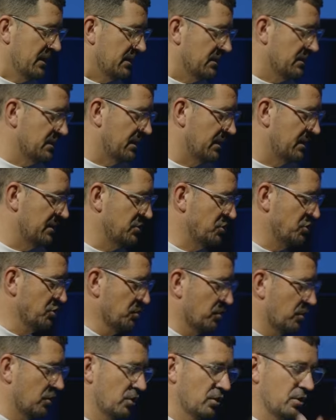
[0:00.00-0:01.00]
you
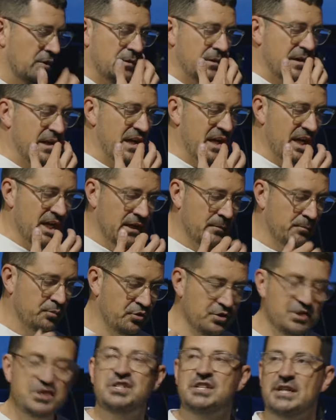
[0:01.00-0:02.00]
will
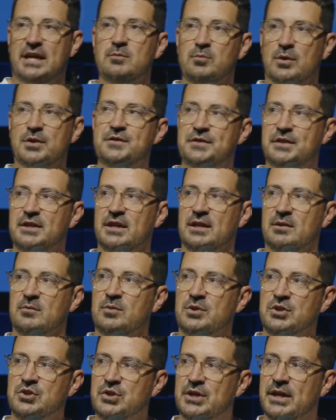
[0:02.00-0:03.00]
appreciate one thing
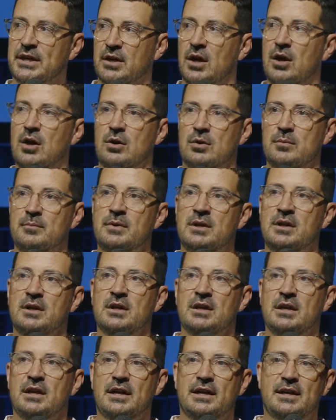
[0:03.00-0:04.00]
when you get home,
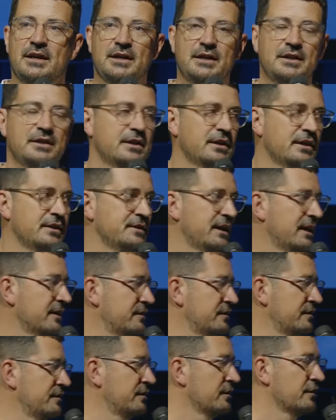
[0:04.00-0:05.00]
and
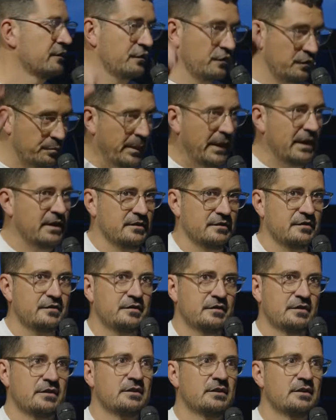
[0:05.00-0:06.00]
that's
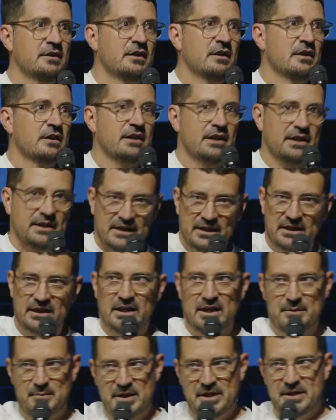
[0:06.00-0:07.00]
space. Can I get an
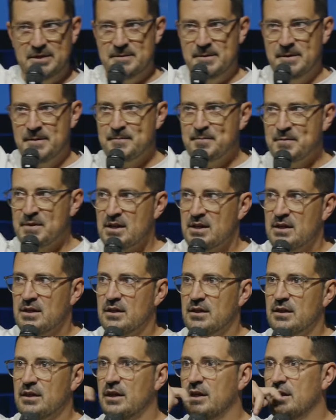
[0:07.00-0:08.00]
amen?
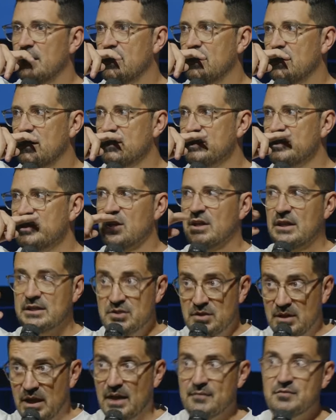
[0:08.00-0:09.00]
You know, you
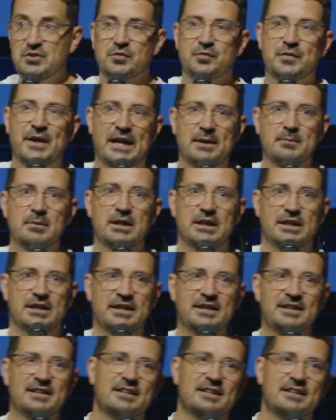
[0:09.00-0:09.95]
love your family,